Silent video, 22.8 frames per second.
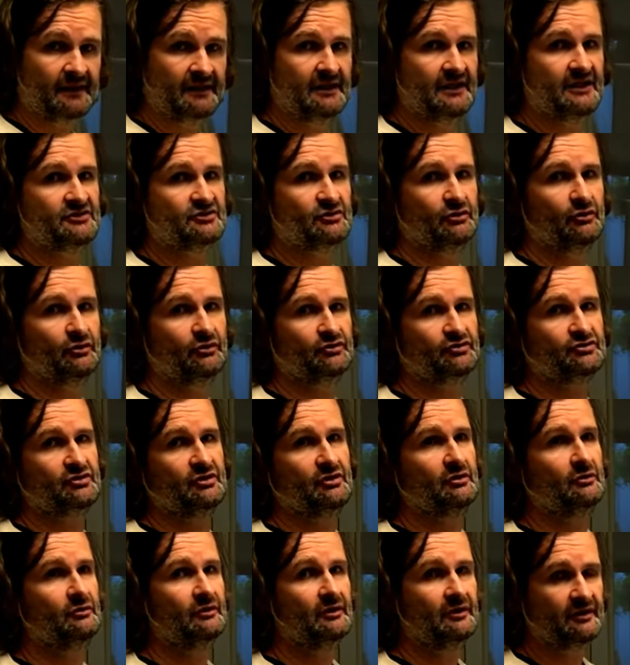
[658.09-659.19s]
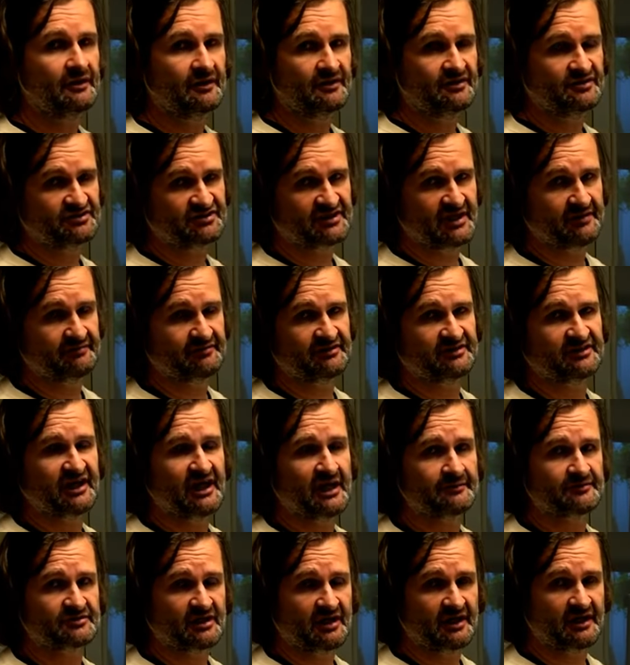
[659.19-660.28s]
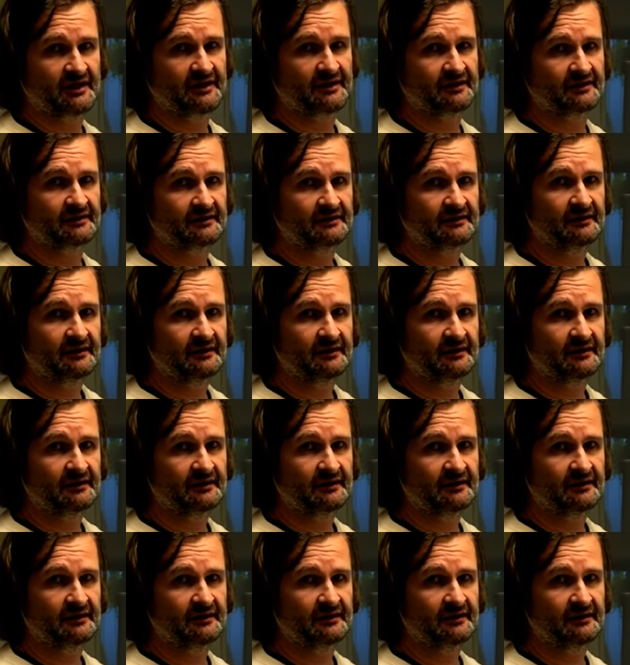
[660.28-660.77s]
is also 7 times higher.